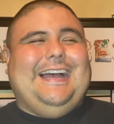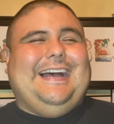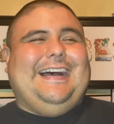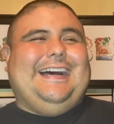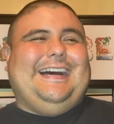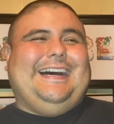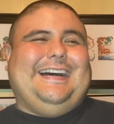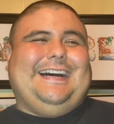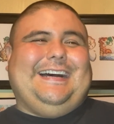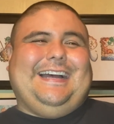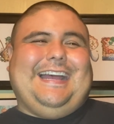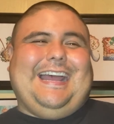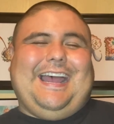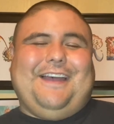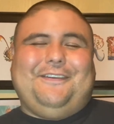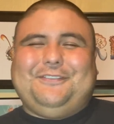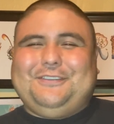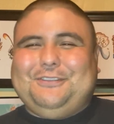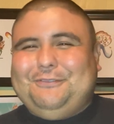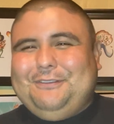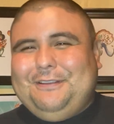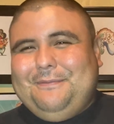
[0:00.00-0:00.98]

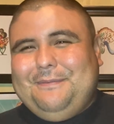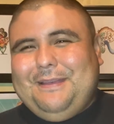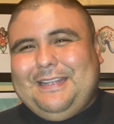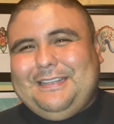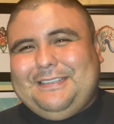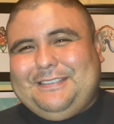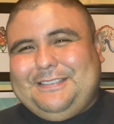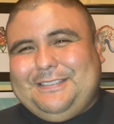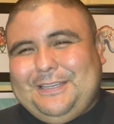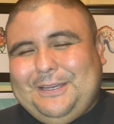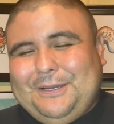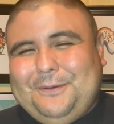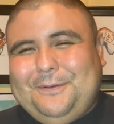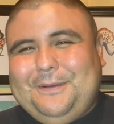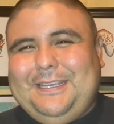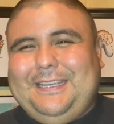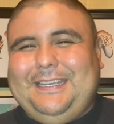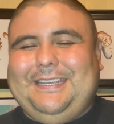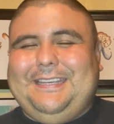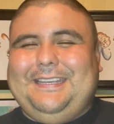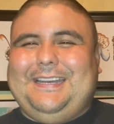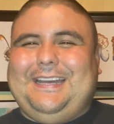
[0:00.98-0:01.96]
After we met
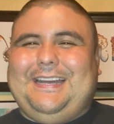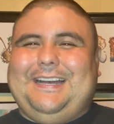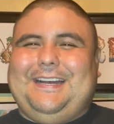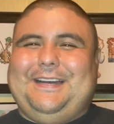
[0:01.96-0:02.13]
Zoe,